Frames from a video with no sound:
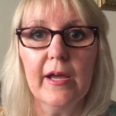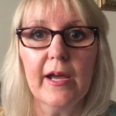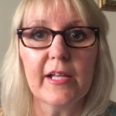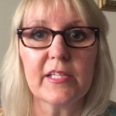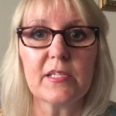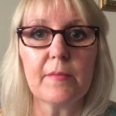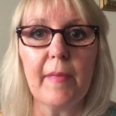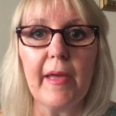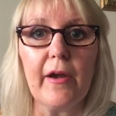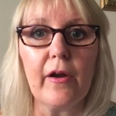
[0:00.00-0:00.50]

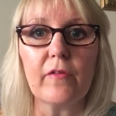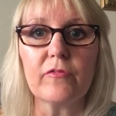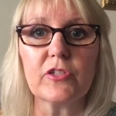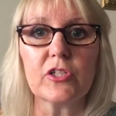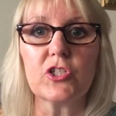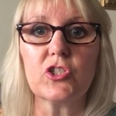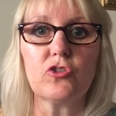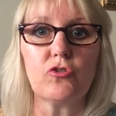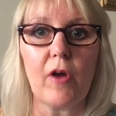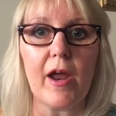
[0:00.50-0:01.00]
It's a matter of
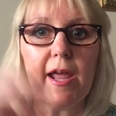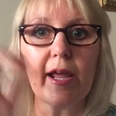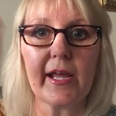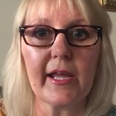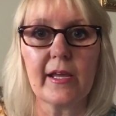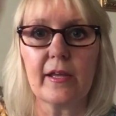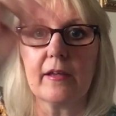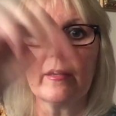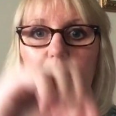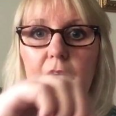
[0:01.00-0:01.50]
just
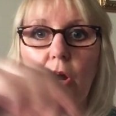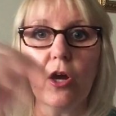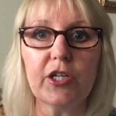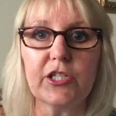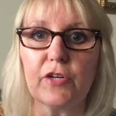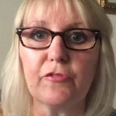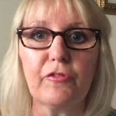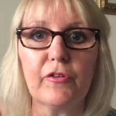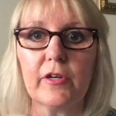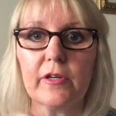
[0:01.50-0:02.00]
dragging,
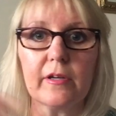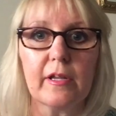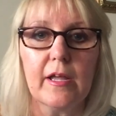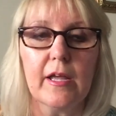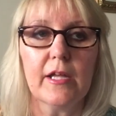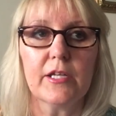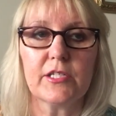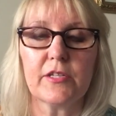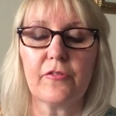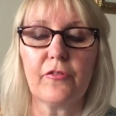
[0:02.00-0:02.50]

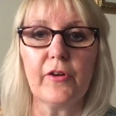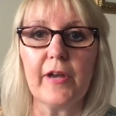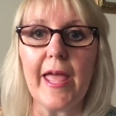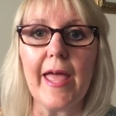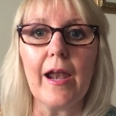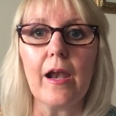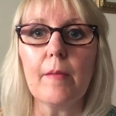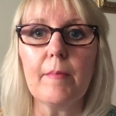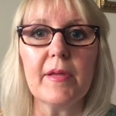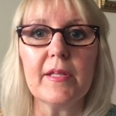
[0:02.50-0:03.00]
different
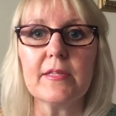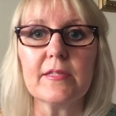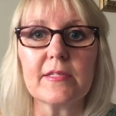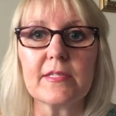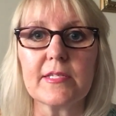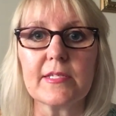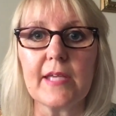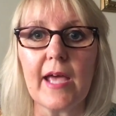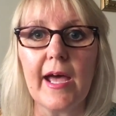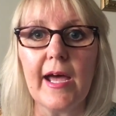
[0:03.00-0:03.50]

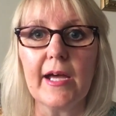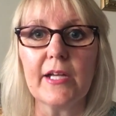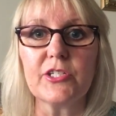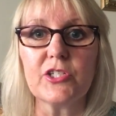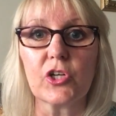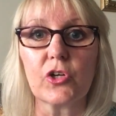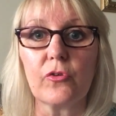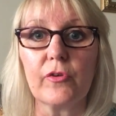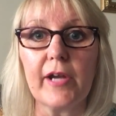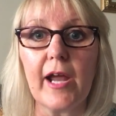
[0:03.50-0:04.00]
elements
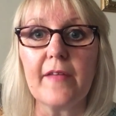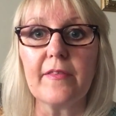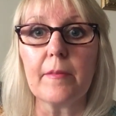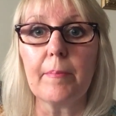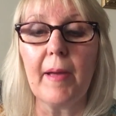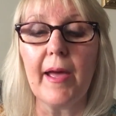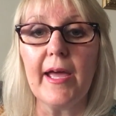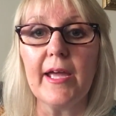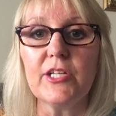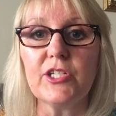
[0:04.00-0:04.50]
to create the
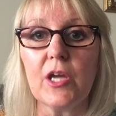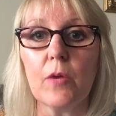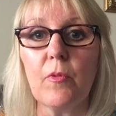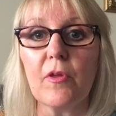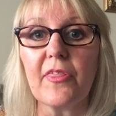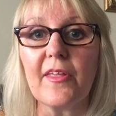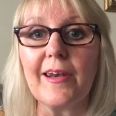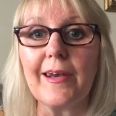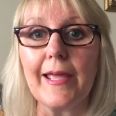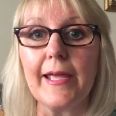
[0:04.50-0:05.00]
page. And
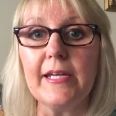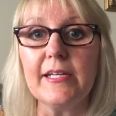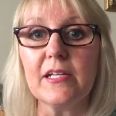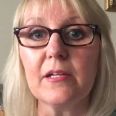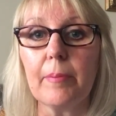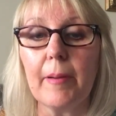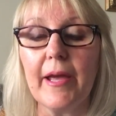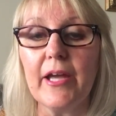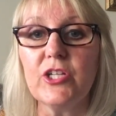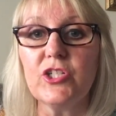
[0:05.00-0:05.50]
with a
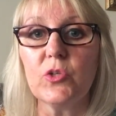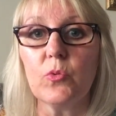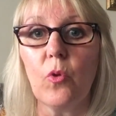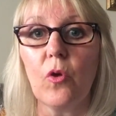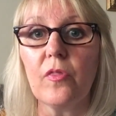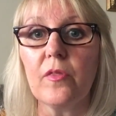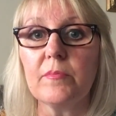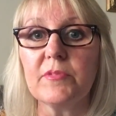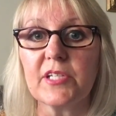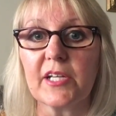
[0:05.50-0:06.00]
landing page, you
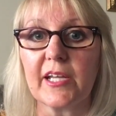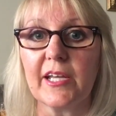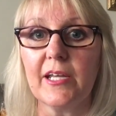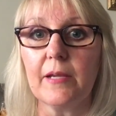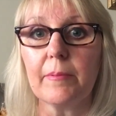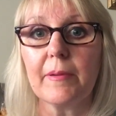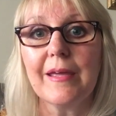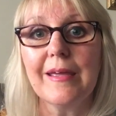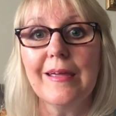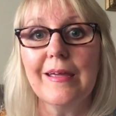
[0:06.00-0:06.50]
want to
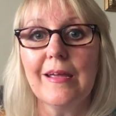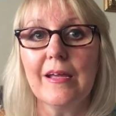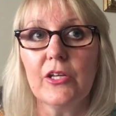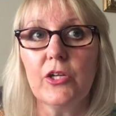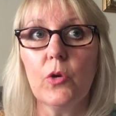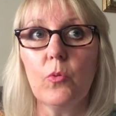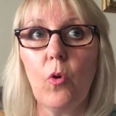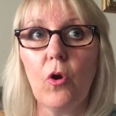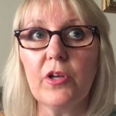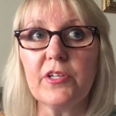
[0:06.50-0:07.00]

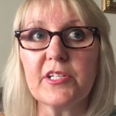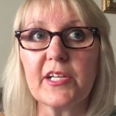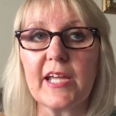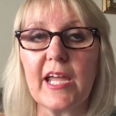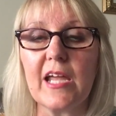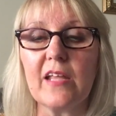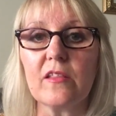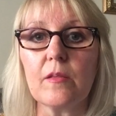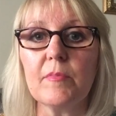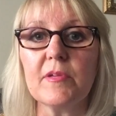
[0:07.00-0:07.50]

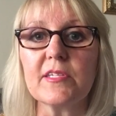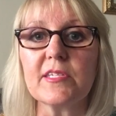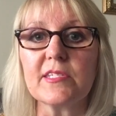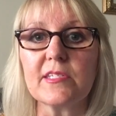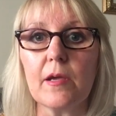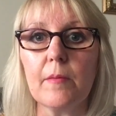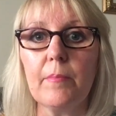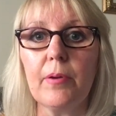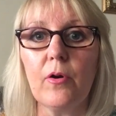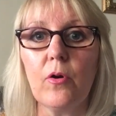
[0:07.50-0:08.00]
keep them as
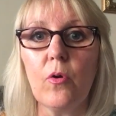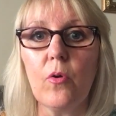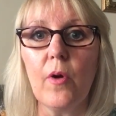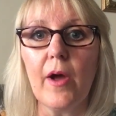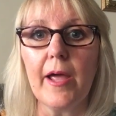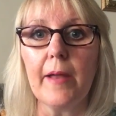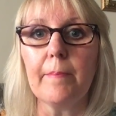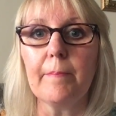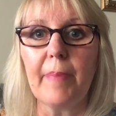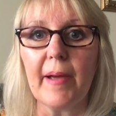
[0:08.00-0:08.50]
simple
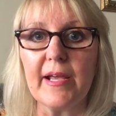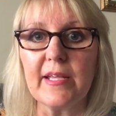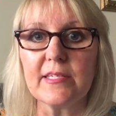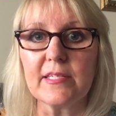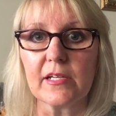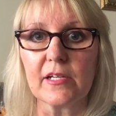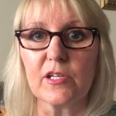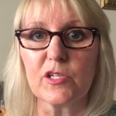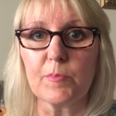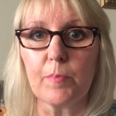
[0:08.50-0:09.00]
and
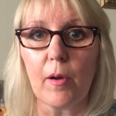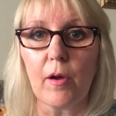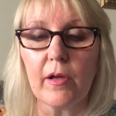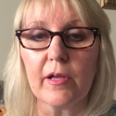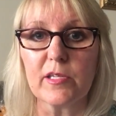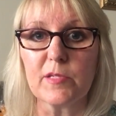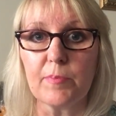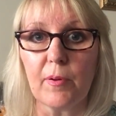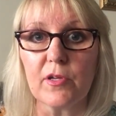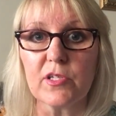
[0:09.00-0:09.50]
basic as
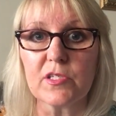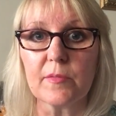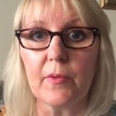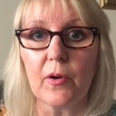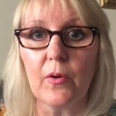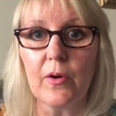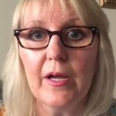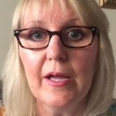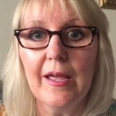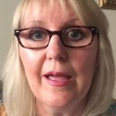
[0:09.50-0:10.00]

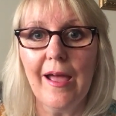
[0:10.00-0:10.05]
possible.